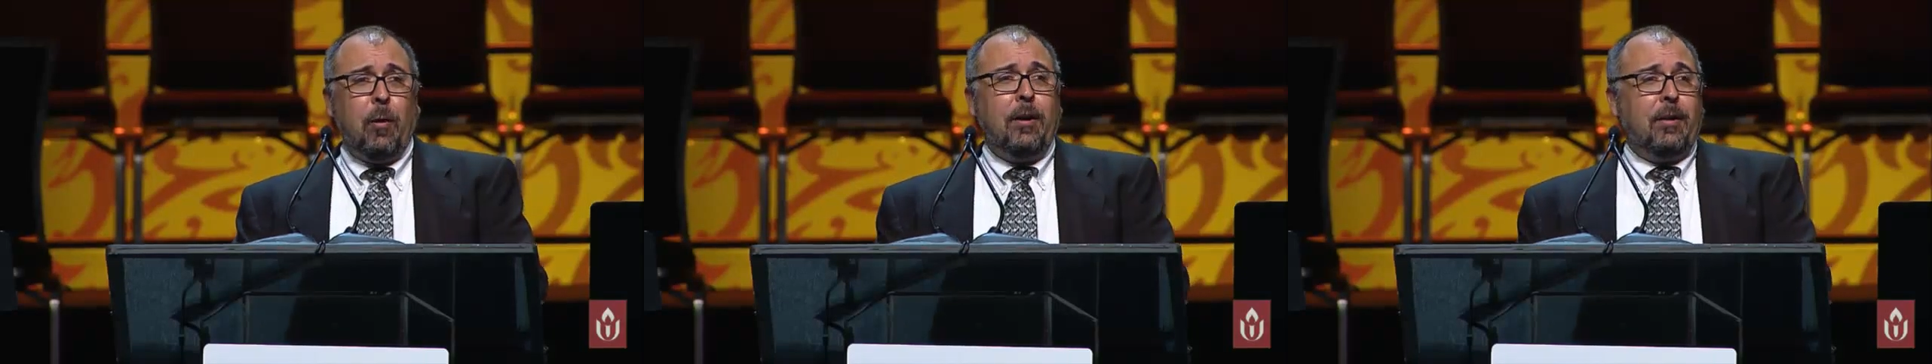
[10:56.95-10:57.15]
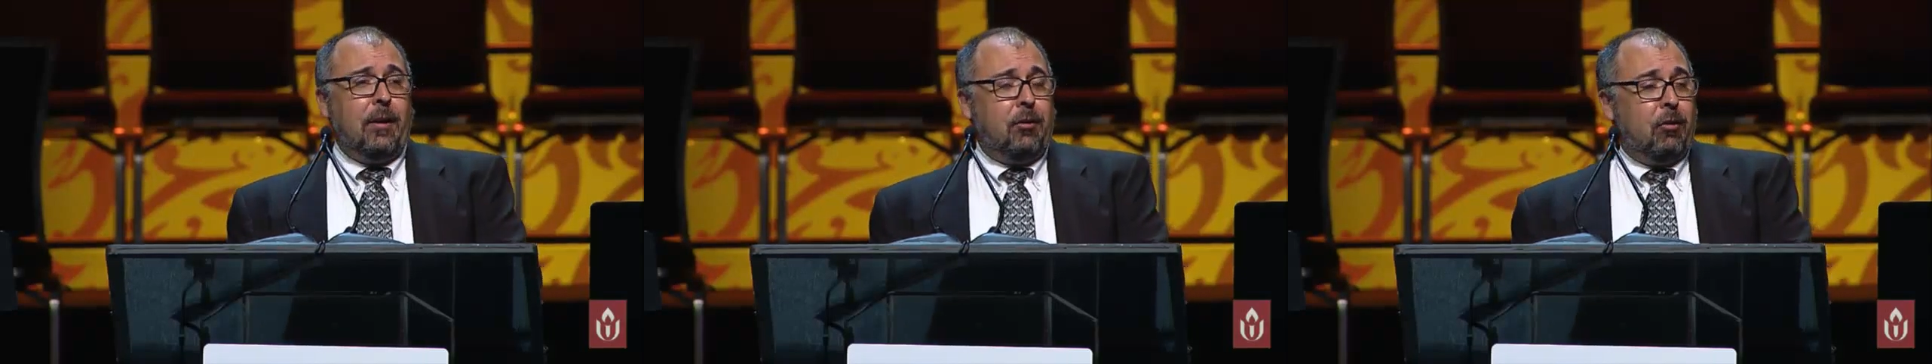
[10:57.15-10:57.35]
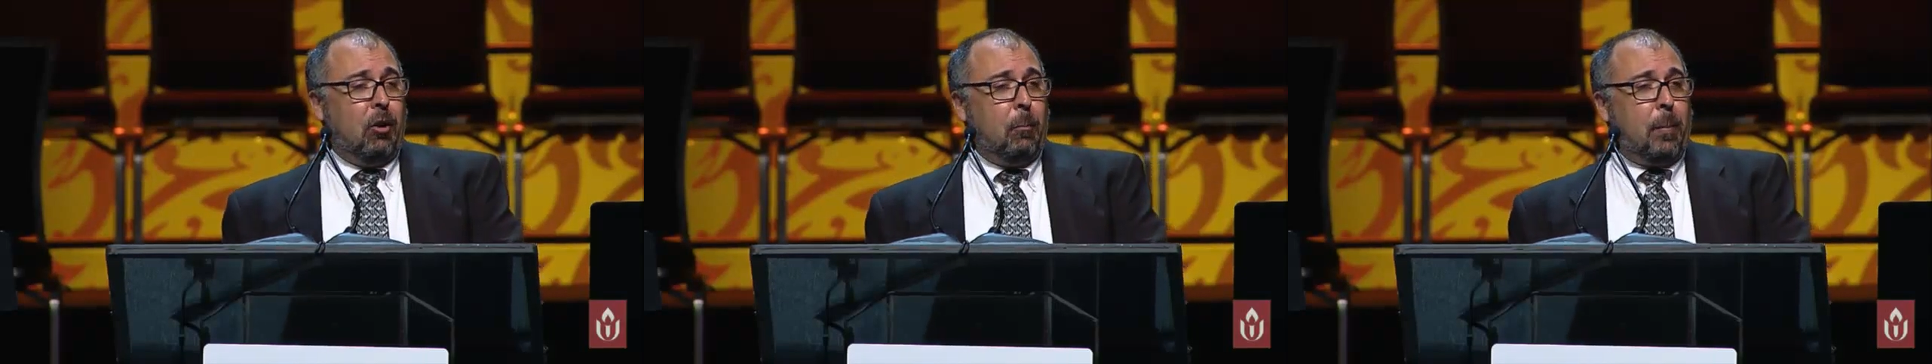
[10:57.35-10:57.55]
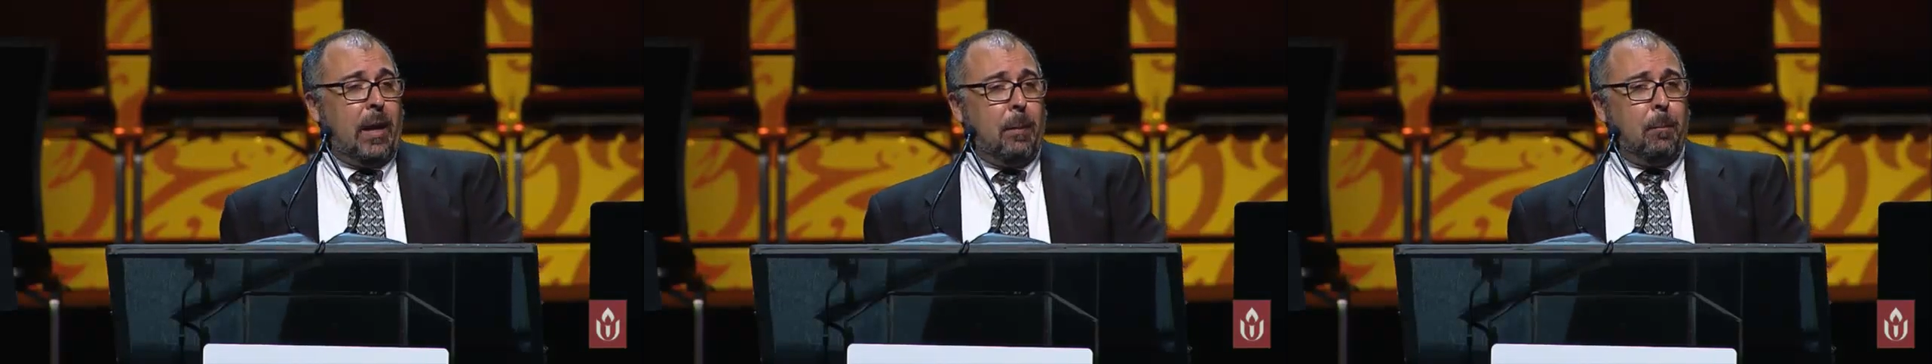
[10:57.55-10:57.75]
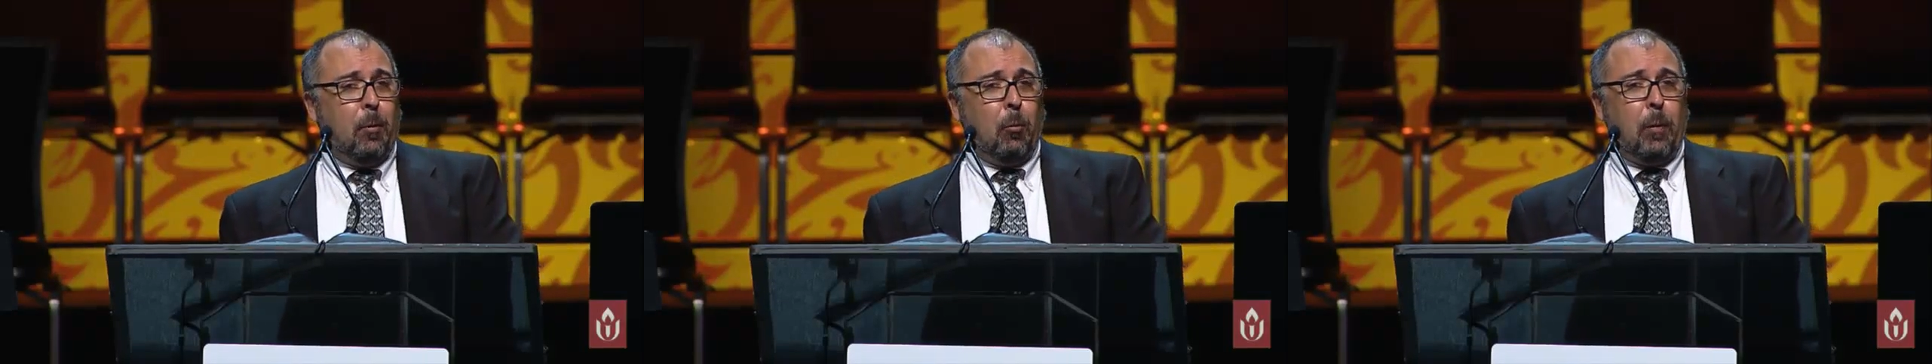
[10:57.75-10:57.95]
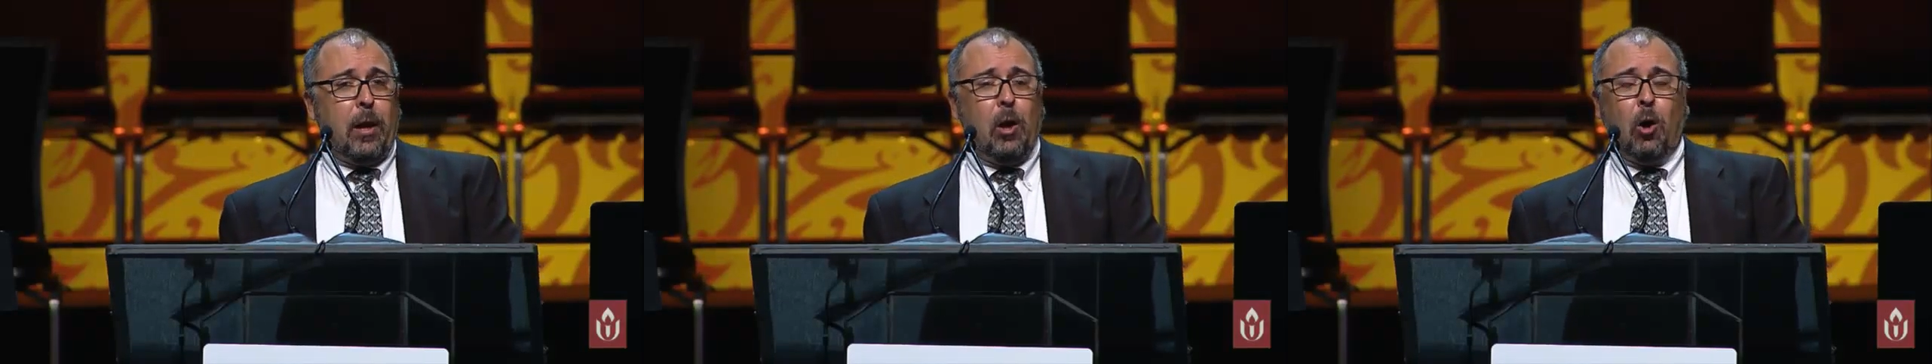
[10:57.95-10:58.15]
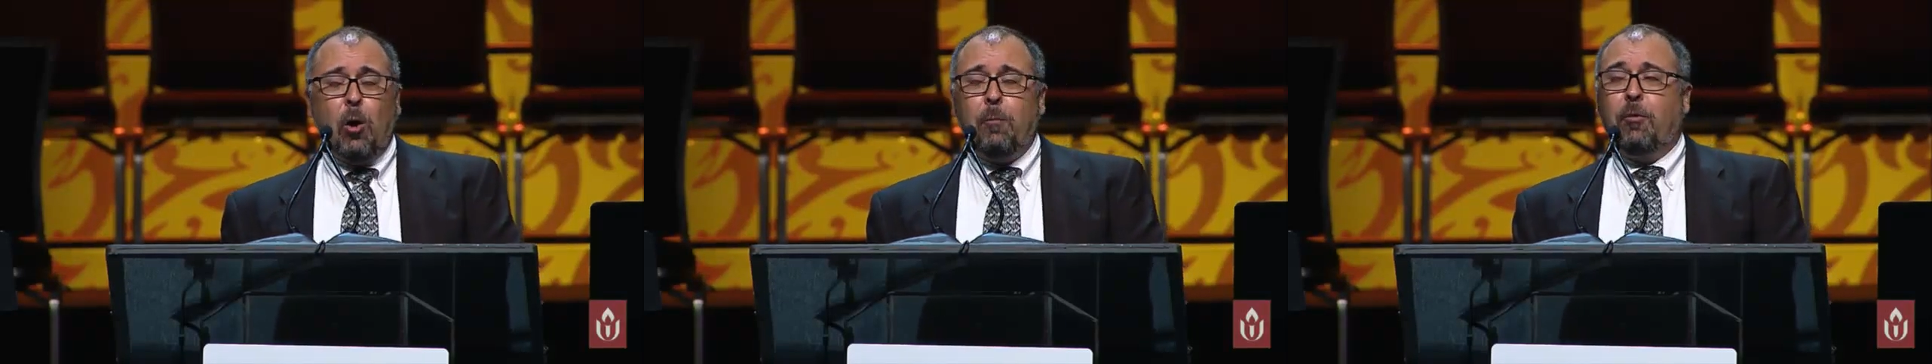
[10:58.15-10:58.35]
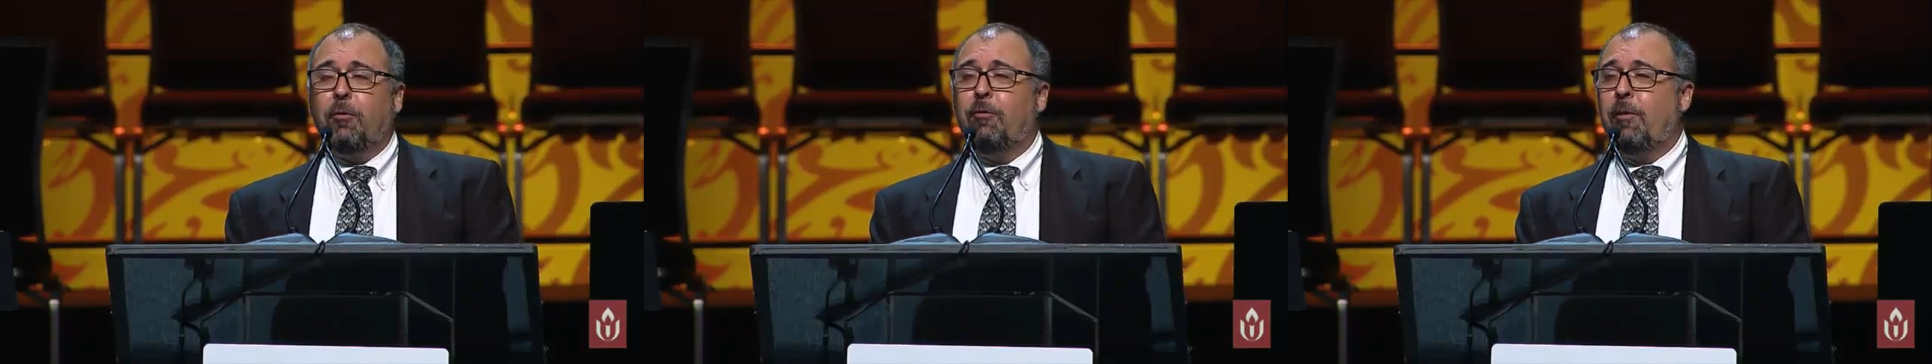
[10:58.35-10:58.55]
additional people we
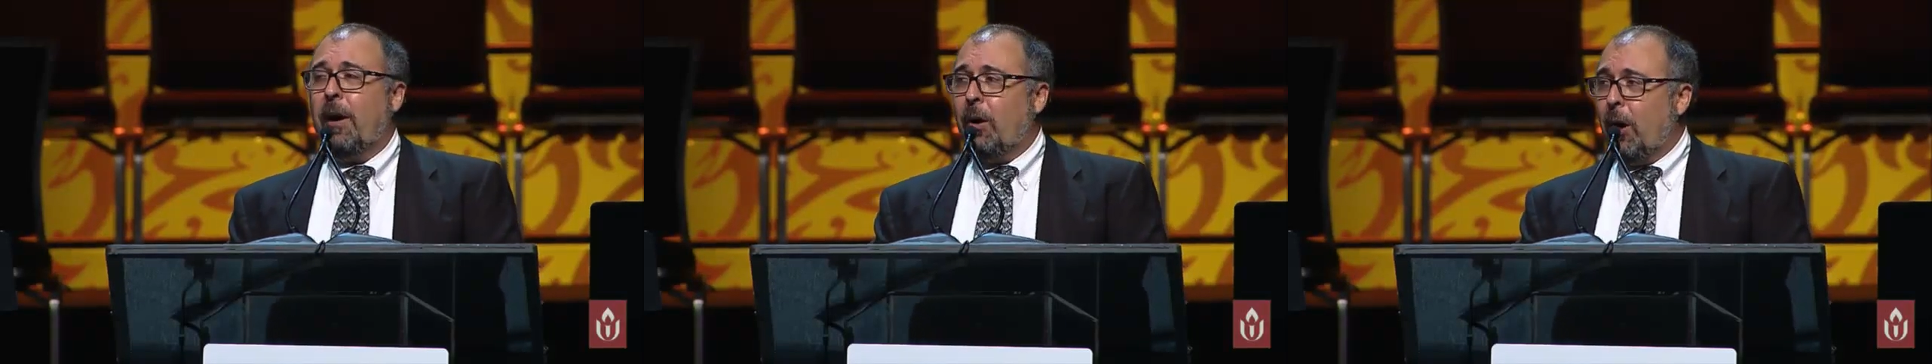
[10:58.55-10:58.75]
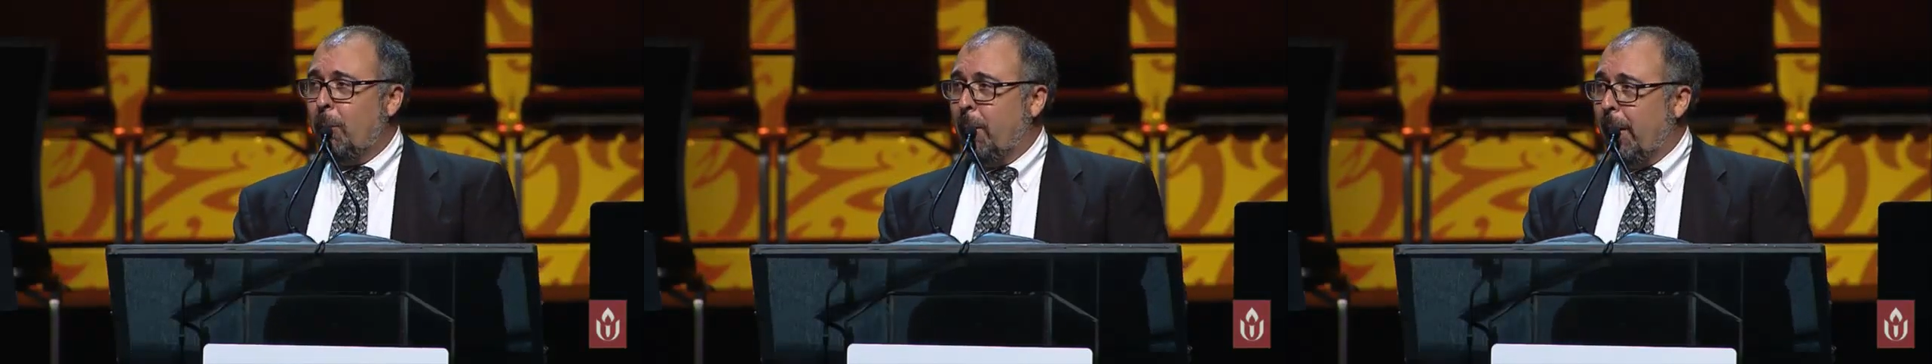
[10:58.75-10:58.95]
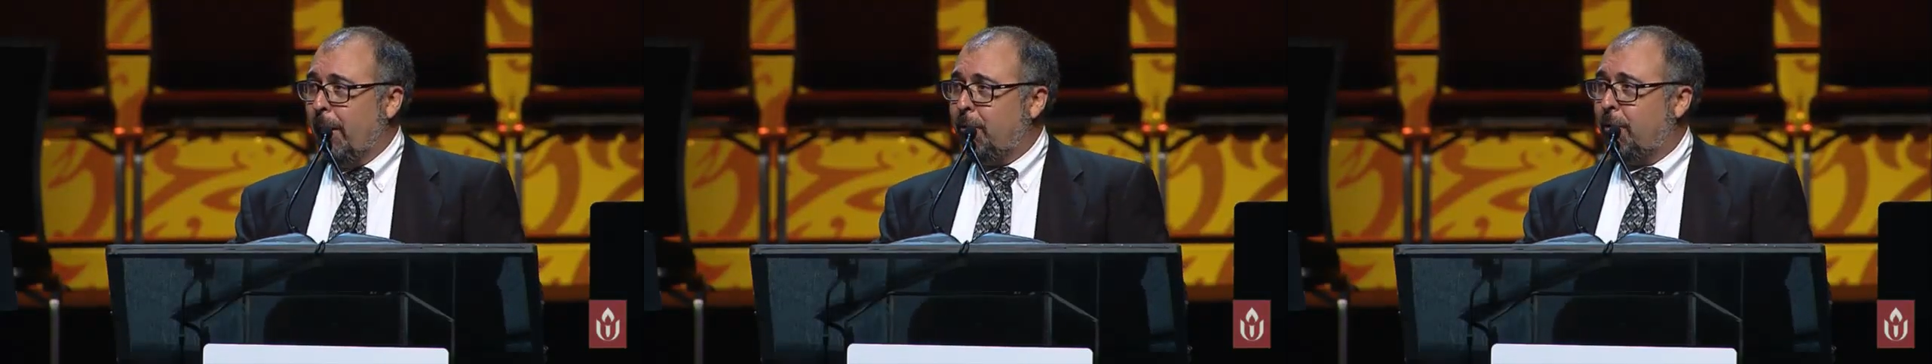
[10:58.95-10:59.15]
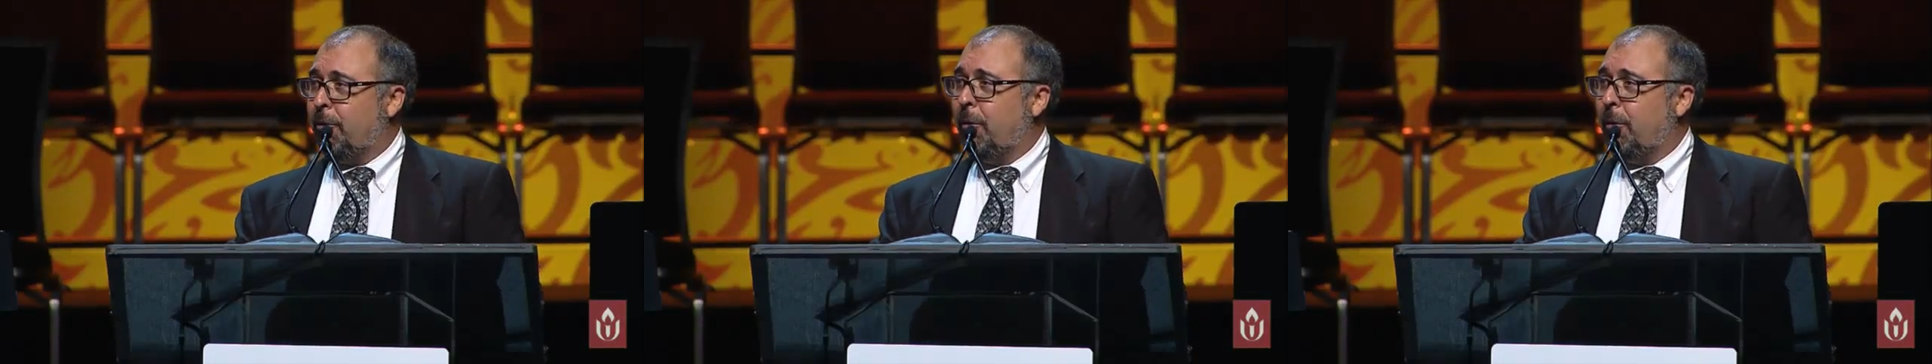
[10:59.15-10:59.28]
hoped very much